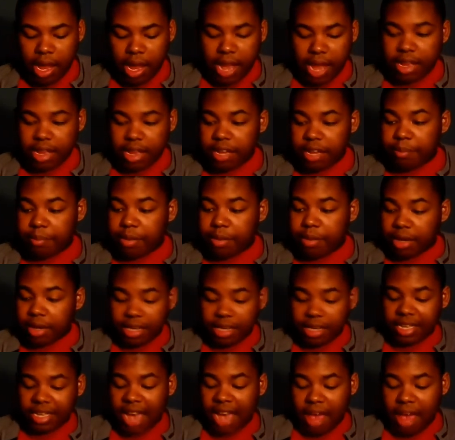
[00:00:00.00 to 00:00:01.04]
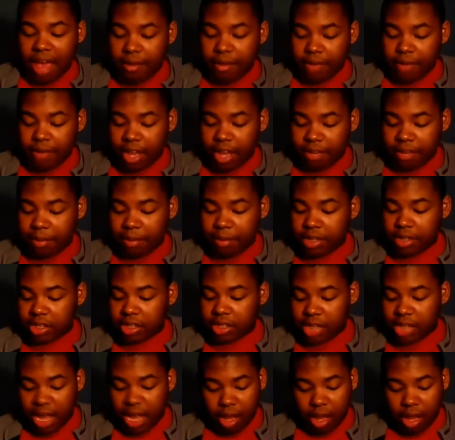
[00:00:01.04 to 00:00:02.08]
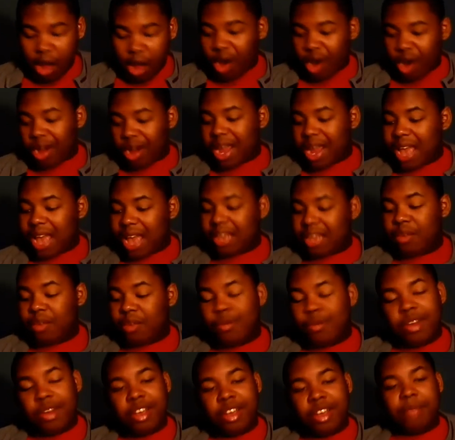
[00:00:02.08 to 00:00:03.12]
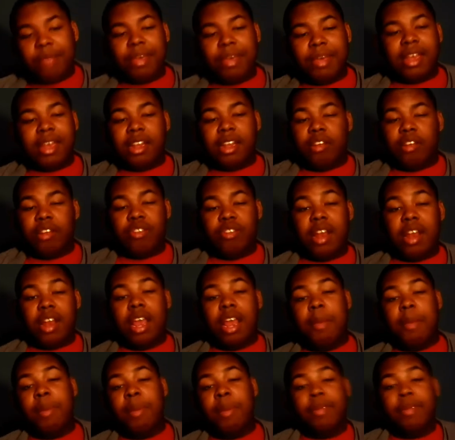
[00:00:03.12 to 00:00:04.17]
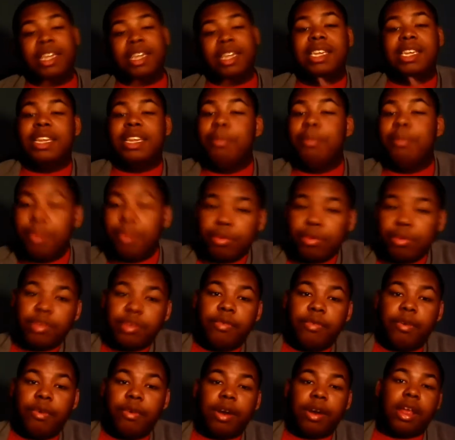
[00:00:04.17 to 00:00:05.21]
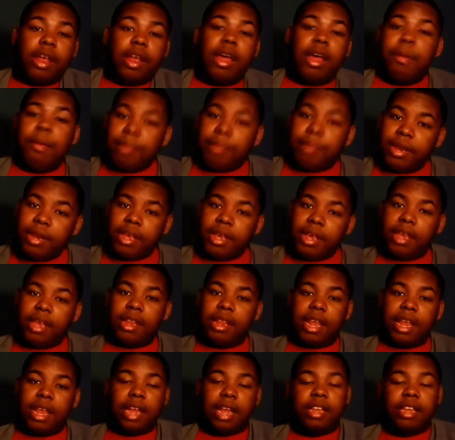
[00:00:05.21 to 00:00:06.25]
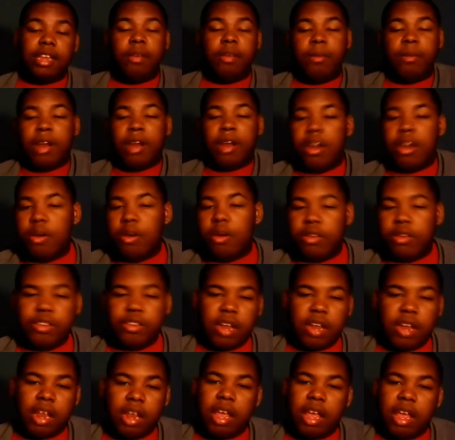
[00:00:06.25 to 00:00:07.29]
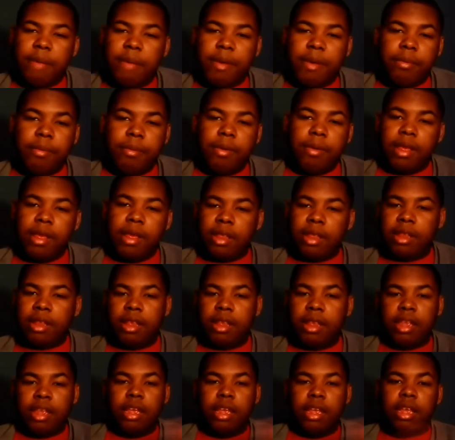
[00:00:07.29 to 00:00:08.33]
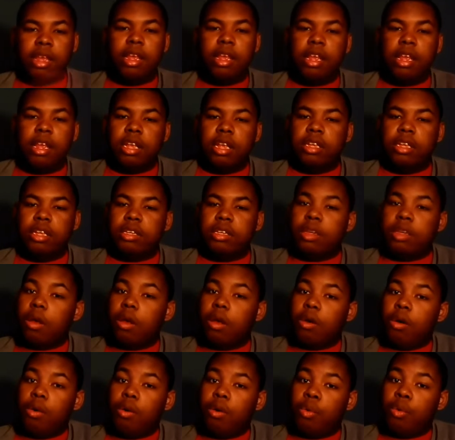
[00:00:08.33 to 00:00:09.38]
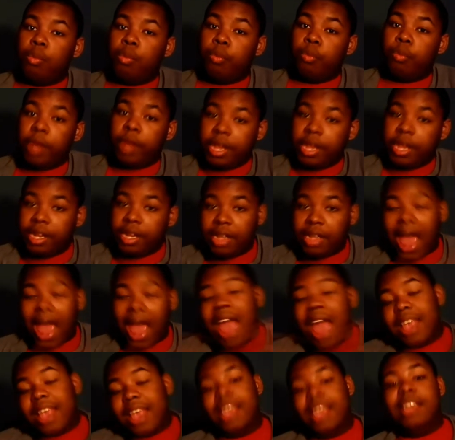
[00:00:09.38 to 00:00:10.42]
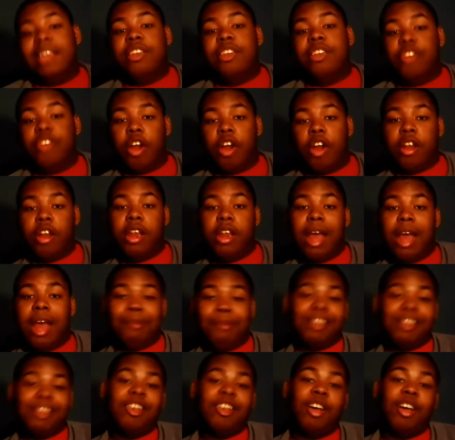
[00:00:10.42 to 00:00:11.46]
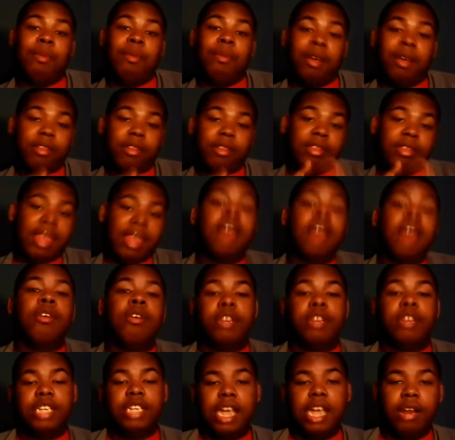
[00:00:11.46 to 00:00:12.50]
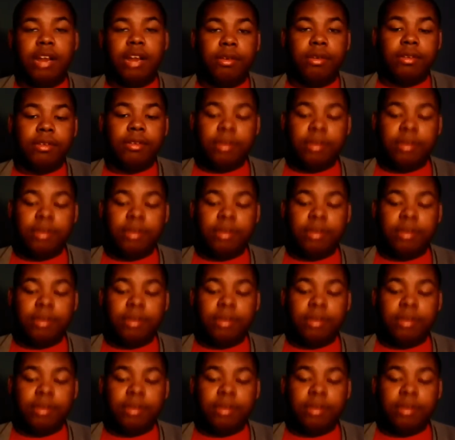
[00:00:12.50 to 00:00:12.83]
And this book doesn't have as much like art as it would because I was trying to come up with symbols for a company that someone I know is trying to come up with. So when that gets started, I'm gonna talk about that on the channel.